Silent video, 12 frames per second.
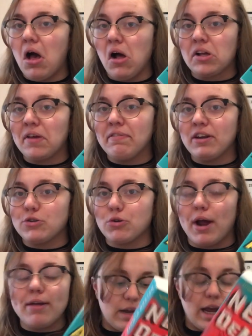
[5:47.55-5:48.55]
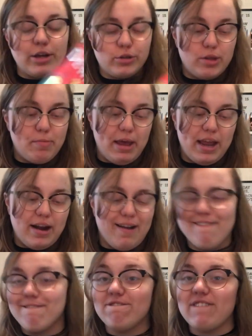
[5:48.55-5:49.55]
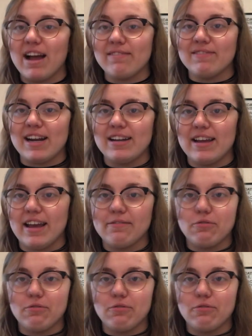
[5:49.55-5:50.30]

I'll give it a try. I only paid $5.98